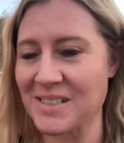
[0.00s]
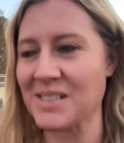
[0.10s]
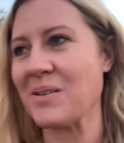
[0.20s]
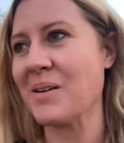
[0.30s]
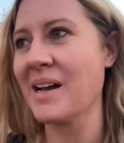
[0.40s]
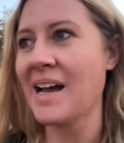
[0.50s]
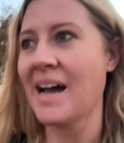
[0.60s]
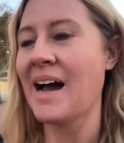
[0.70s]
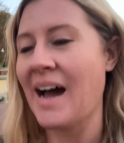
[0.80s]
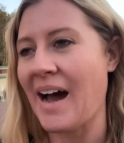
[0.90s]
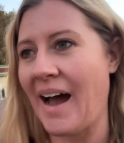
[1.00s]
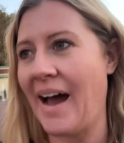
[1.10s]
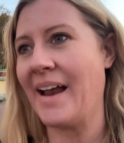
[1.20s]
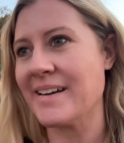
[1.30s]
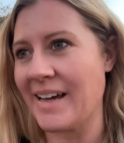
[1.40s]
to.
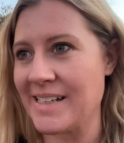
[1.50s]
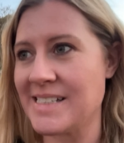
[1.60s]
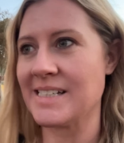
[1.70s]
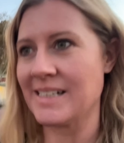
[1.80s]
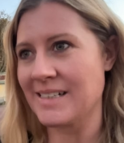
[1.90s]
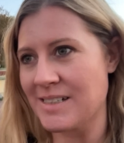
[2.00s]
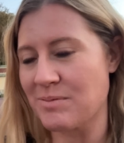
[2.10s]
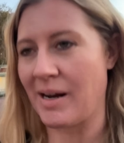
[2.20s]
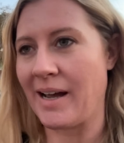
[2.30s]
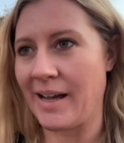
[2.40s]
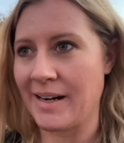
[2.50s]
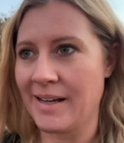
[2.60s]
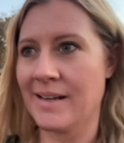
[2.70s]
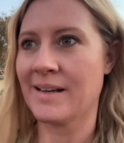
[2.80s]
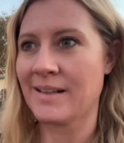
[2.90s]
And I didn't ride
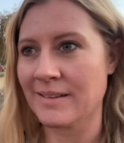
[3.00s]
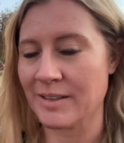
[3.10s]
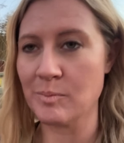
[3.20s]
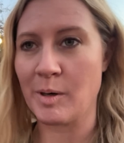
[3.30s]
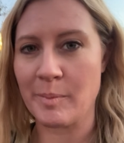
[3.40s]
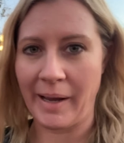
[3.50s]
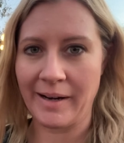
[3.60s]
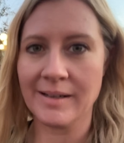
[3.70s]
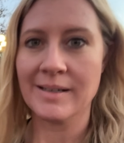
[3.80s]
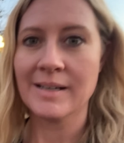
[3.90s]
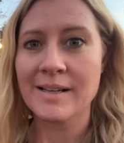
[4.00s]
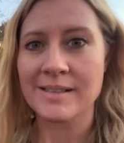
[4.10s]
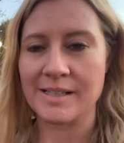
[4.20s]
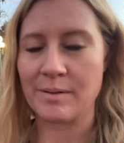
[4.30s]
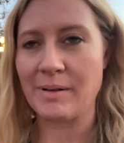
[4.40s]
Little Mermaid
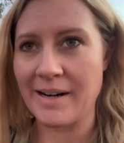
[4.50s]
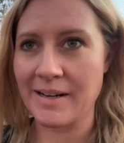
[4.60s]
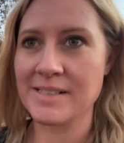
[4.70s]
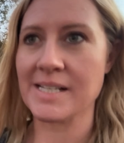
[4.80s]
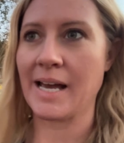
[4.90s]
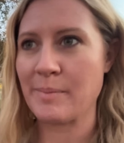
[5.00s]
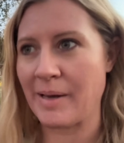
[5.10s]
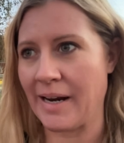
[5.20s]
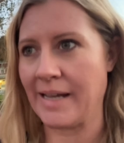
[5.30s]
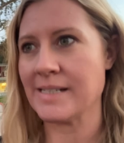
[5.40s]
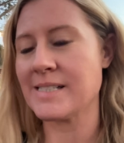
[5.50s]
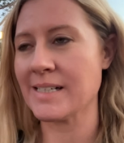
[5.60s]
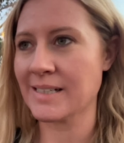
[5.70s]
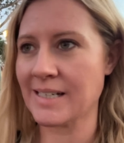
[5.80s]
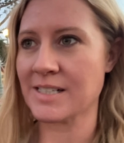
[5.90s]
because I ran out of time, and I
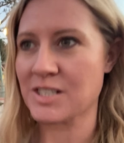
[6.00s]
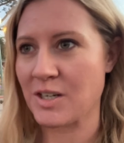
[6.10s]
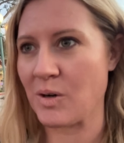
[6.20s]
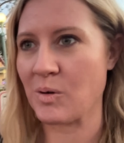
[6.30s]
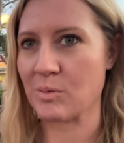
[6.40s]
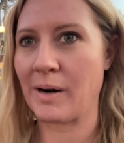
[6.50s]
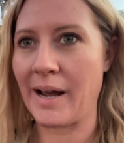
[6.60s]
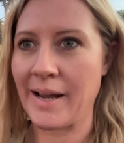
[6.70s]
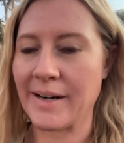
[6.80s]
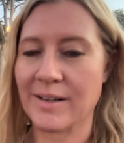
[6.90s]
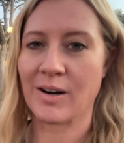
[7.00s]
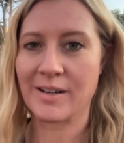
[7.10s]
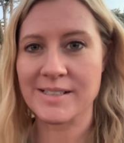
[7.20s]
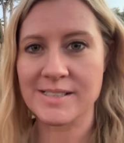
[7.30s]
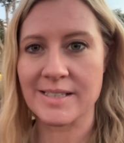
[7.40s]
didn't get to go ride
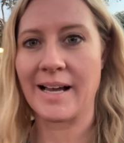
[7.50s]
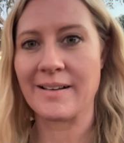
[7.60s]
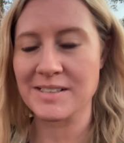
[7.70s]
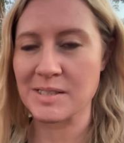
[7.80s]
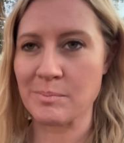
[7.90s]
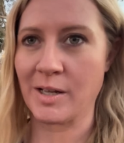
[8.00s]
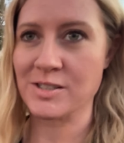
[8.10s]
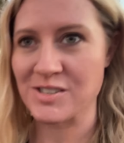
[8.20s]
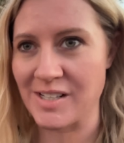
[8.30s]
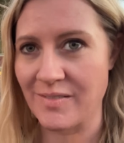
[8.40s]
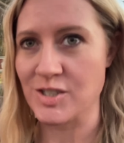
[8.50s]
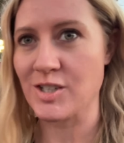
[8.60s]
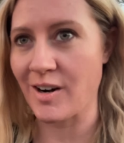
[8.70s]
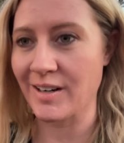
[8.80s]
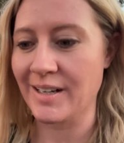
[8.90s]
Guardians of the Galaxy Monsters After
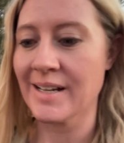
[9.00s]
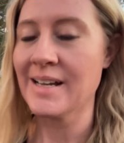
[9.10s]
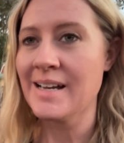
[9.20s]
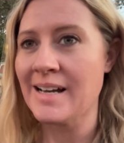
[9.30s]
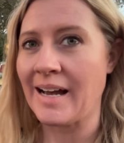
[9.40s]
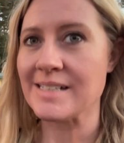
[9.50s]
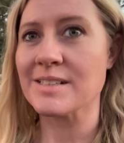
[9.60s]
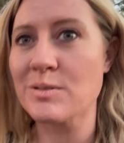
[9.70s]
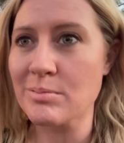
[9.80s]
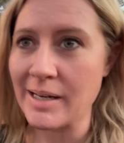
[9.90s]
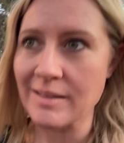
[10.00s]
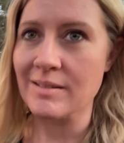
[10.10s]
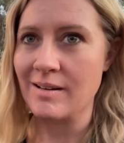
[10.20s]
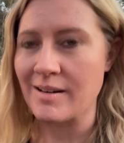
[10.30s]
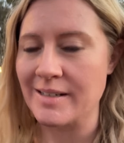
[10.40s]
Dark. I did the
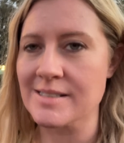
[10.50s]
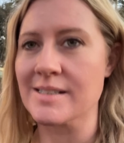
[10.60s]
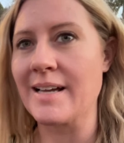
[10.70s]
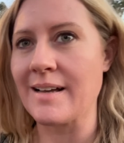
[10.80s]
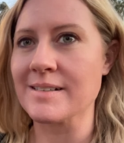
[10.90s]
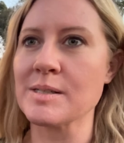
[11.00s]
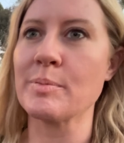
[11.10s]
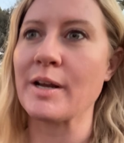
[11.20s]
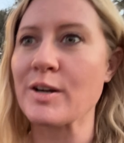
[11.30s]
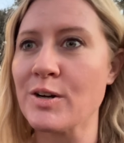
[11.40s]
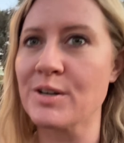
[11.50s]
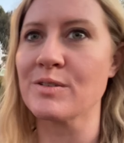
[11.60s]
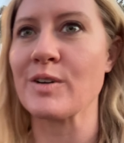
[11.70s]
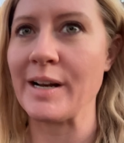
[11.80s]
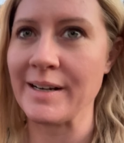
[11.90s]
regular Guardians of the Galaxy, but I could
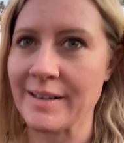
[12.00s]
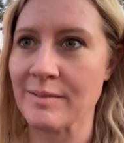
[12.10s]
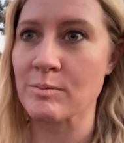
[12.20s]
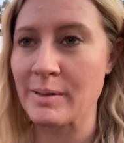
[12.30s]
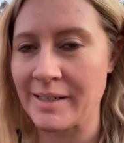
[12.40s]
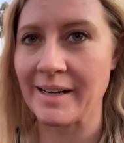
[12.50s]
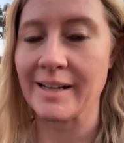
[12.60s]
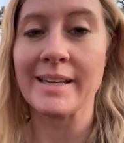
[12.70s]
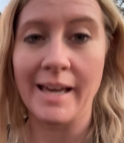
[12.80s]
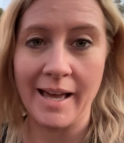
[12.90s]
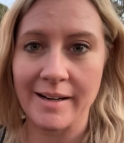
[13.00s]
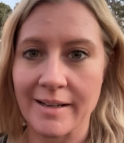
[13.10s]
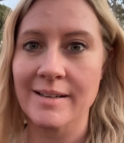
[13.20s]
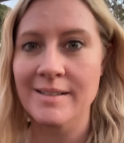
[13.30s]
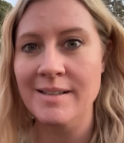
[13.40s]
have ridden it again
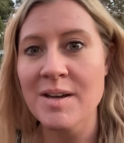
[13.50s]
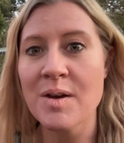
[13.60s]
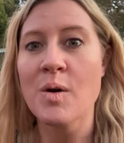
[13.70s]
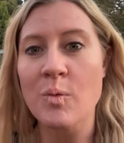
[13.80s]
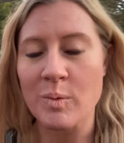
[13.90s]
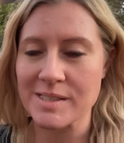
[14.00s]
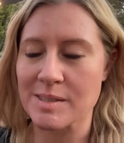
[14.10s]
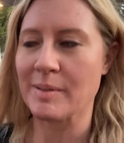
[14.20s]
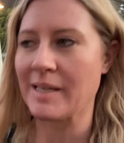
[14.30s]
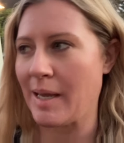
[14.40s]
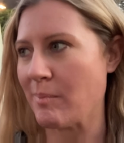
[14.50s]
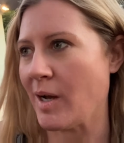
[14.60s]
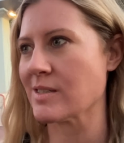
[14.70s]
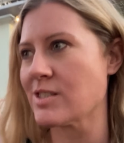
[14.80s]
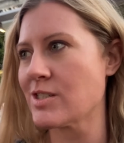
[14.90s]
once it became
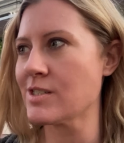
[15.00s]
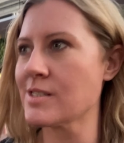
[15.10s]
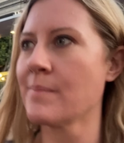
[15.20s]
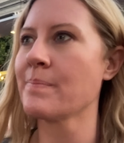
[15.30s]
Monsters